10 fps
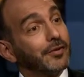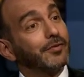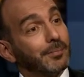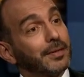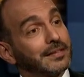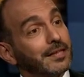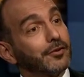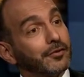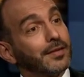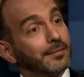
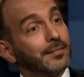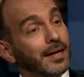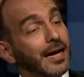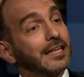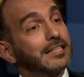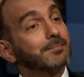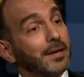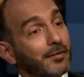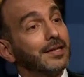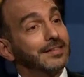50% of them are
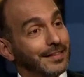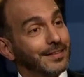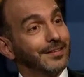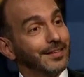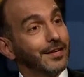experiencing